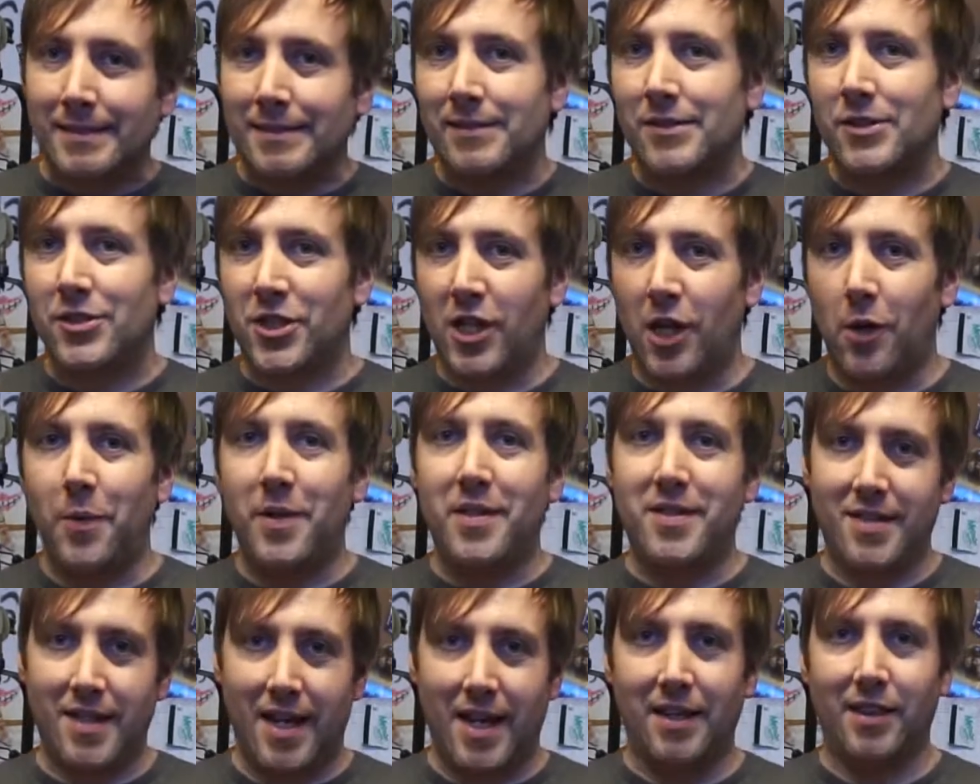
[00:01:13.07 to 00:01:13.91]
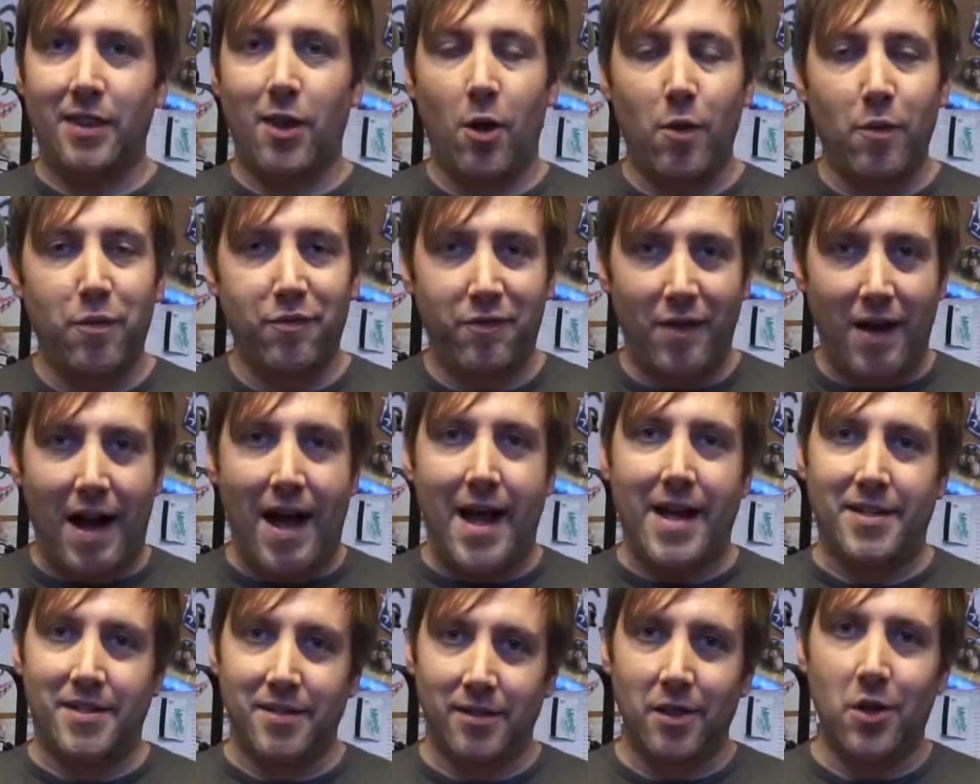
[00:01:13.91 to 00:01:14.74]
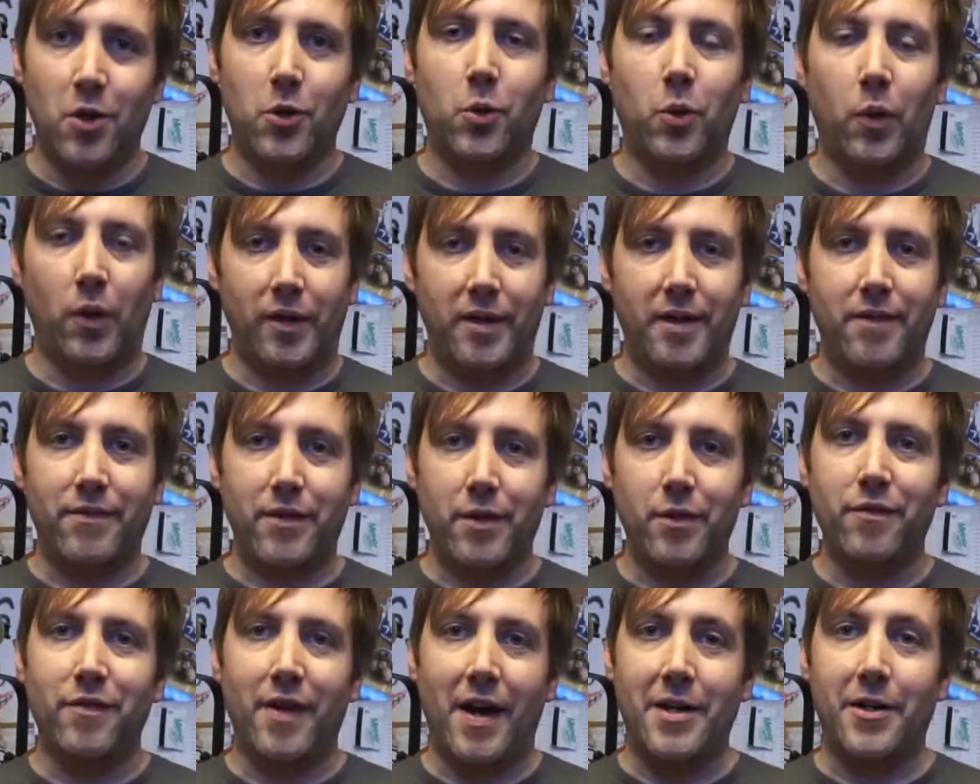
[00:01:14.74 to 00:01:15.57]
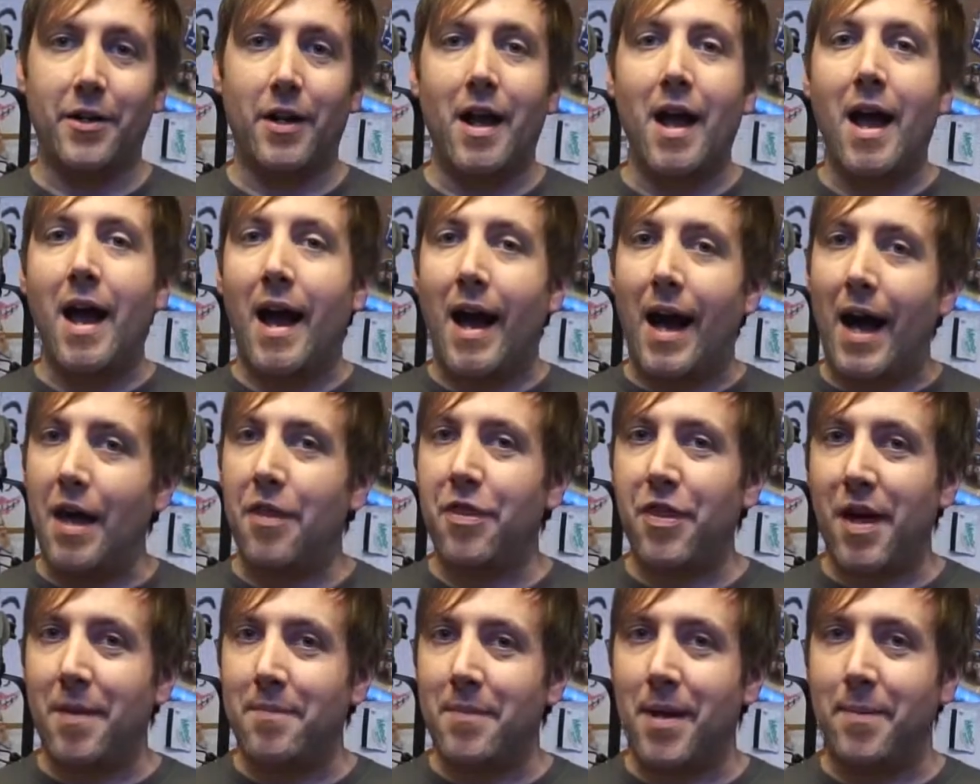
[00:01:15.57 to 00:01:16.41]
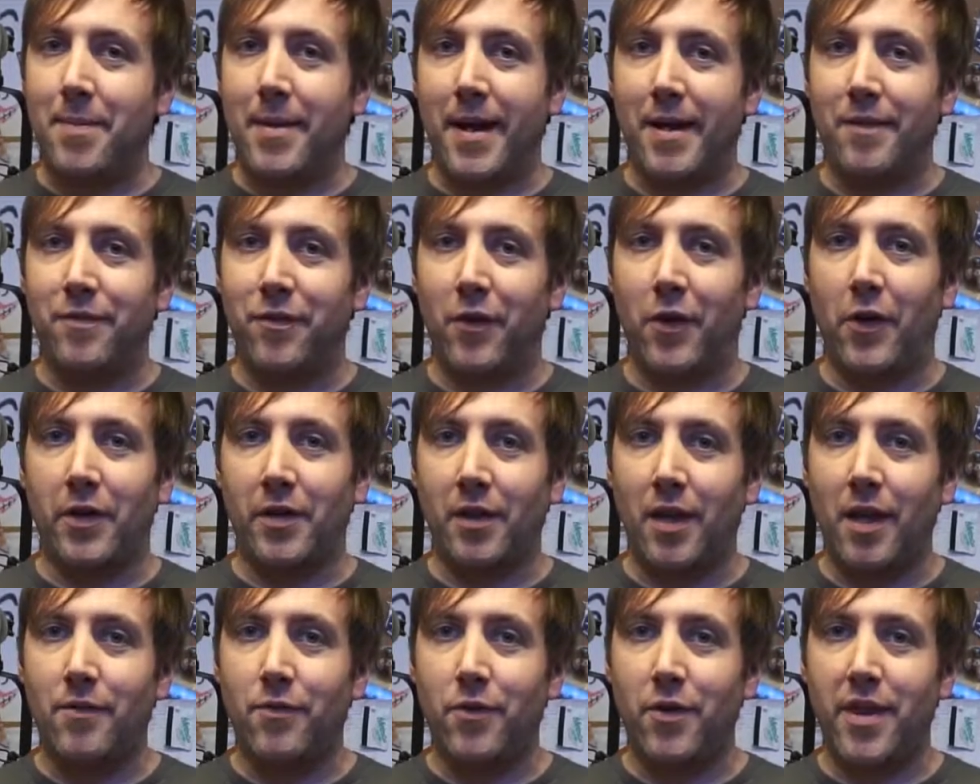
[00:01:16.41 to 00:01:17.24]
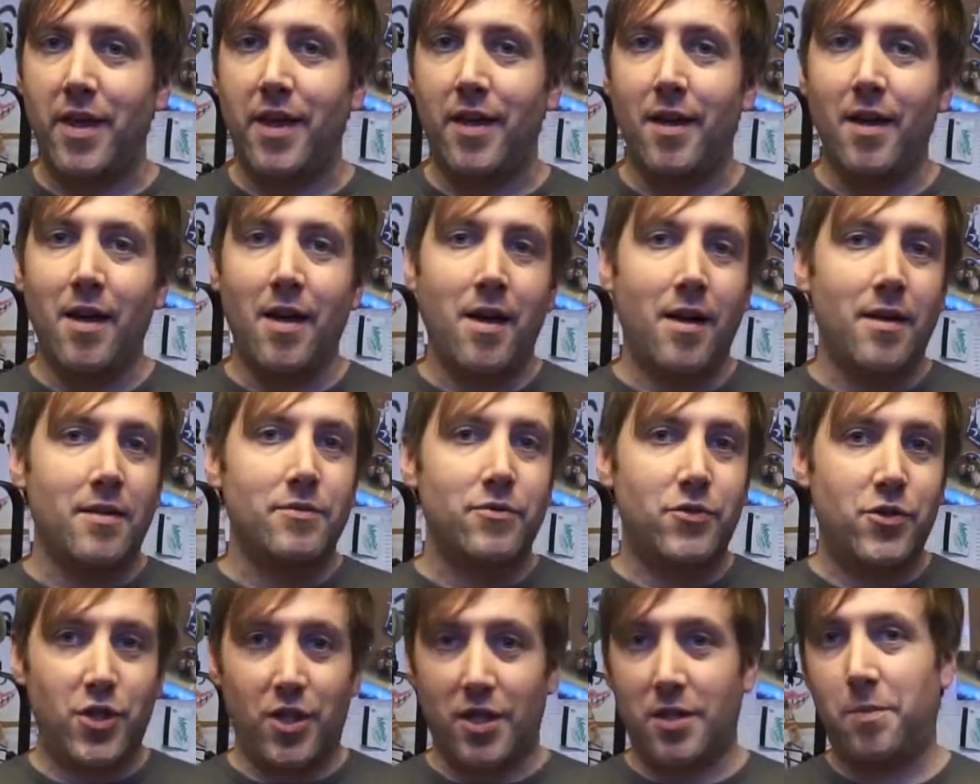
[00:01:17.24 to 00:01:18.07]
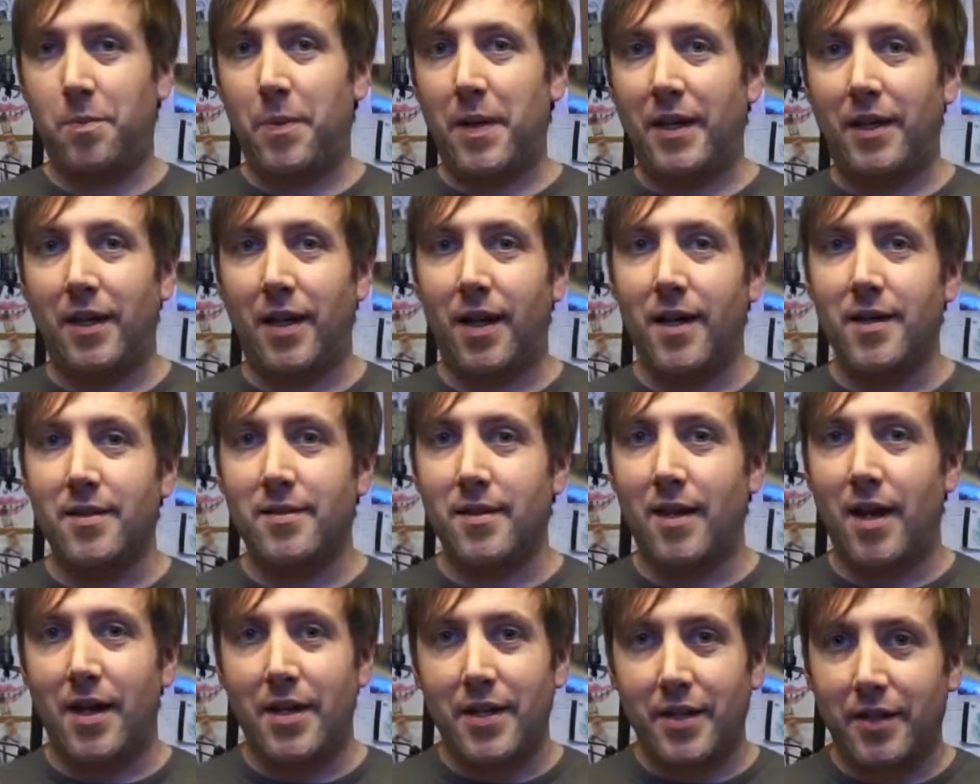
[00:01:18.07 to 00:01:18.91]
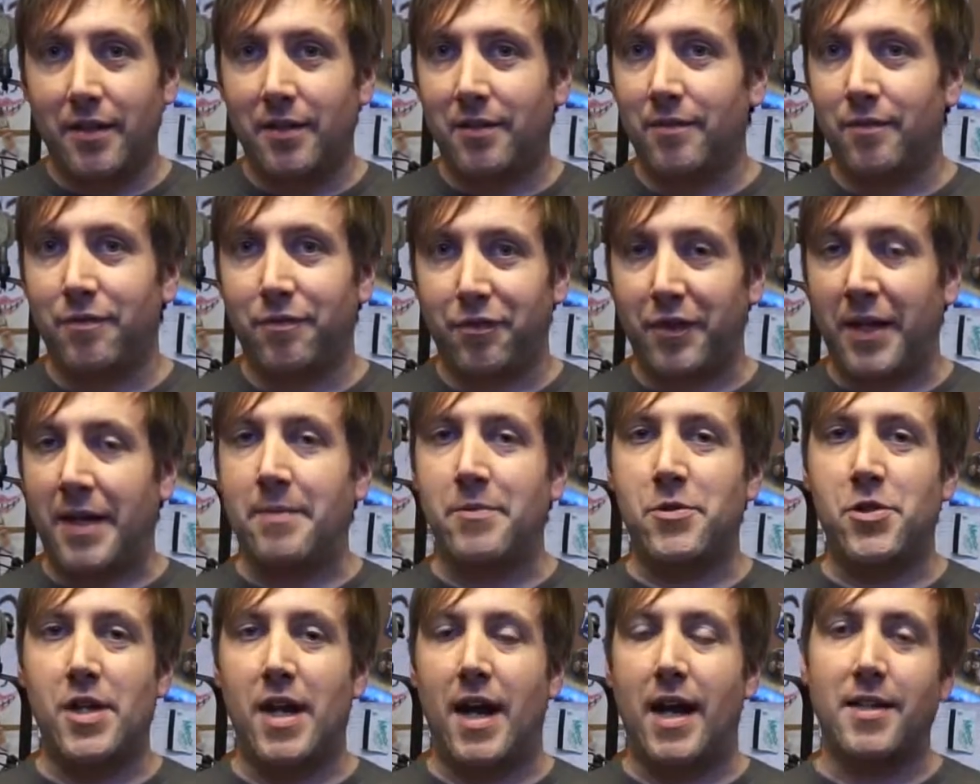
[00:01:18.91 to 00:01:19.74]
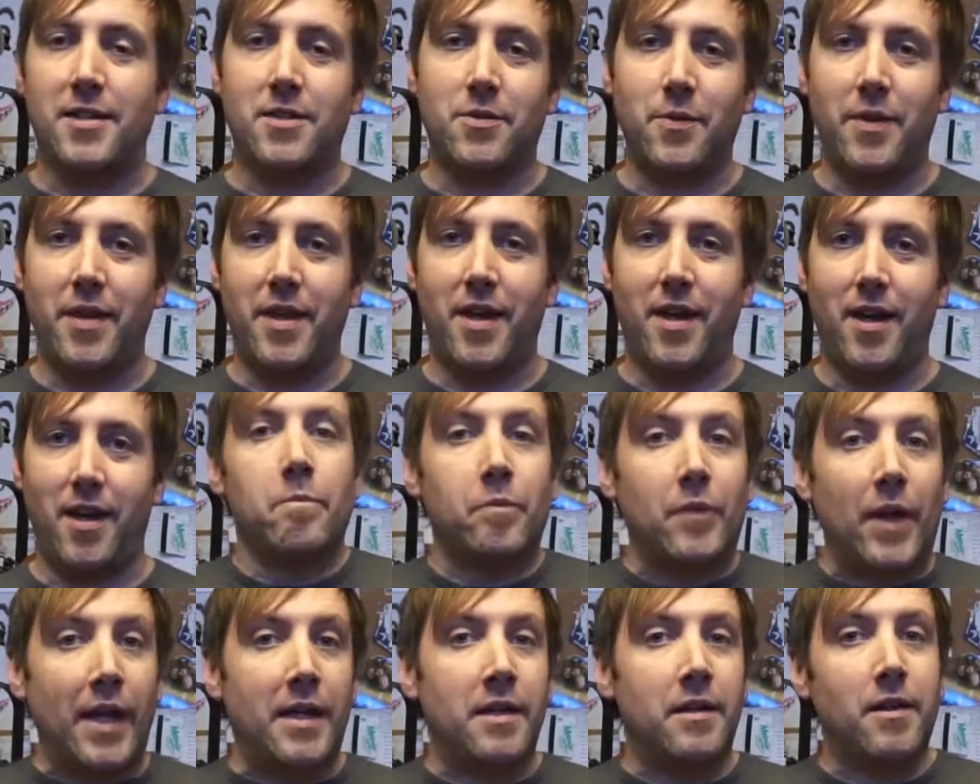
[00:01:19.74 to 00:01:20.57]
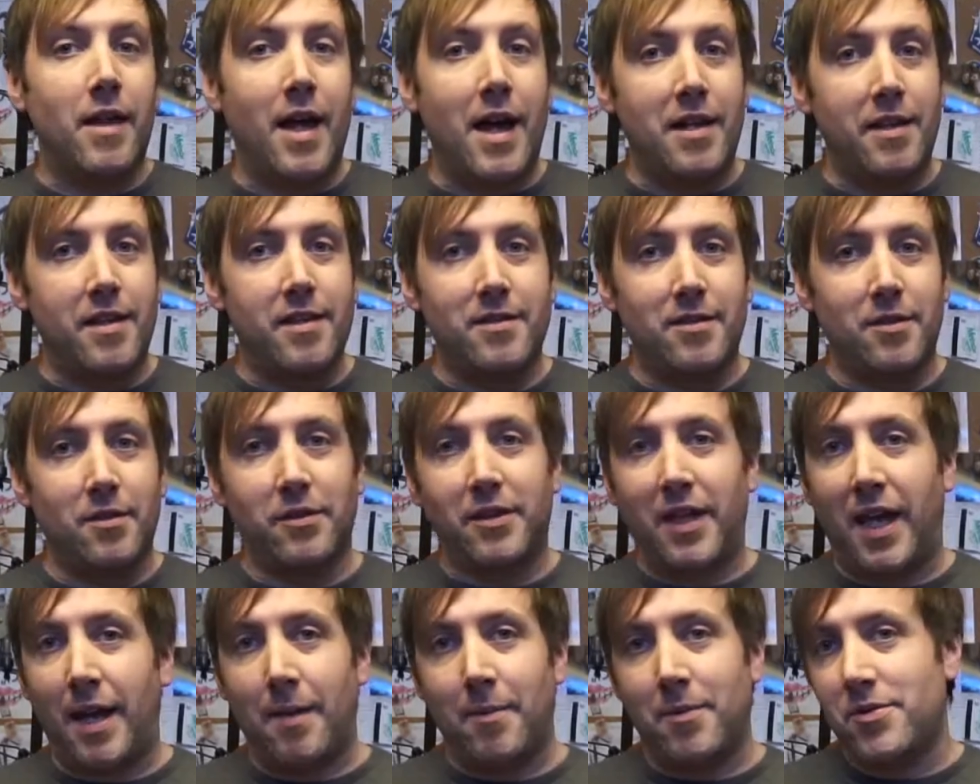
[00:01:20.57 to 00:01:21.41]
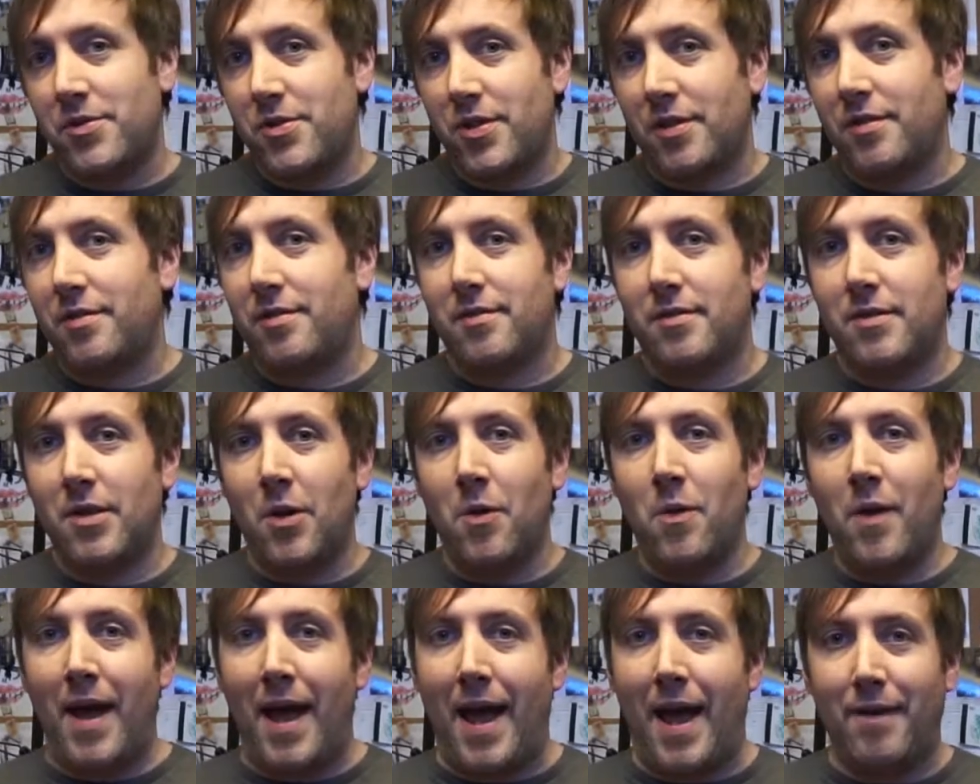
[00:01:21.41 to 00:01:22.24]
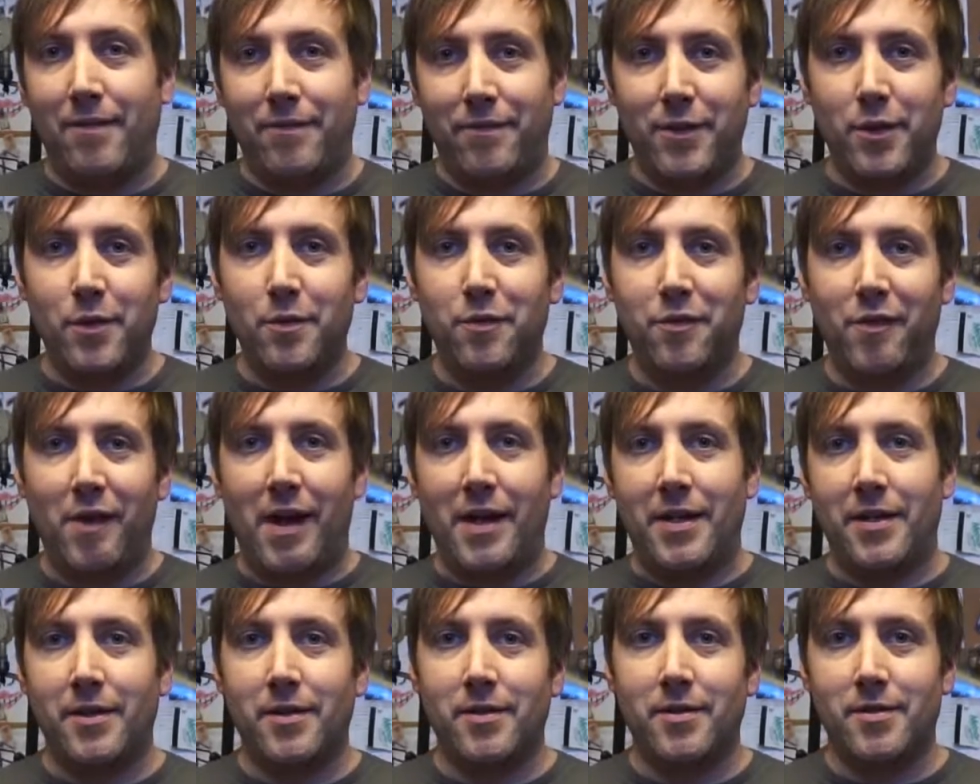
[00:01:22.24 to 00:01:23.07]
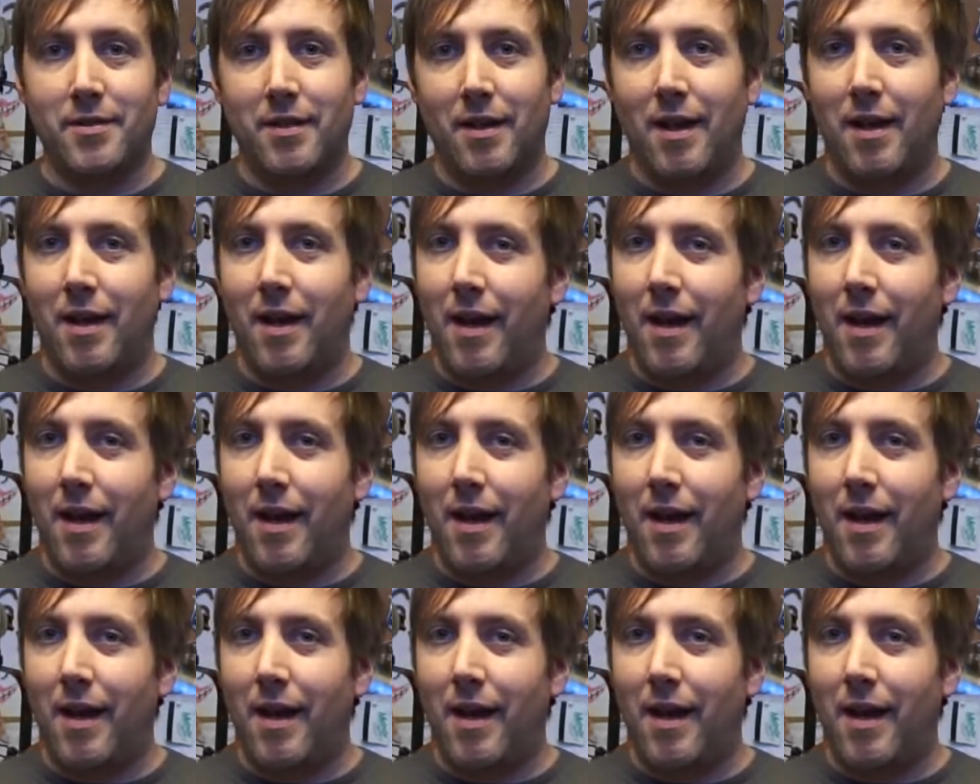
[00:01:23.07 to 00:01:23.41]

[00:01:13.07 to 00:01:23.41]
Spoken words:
shall we say, lo-fi. It's a low-quality viewfinder. I thought maybe I'd fall in love with it just because you can frame shots with it, and a lot of these little cameras just don't have viewfinders.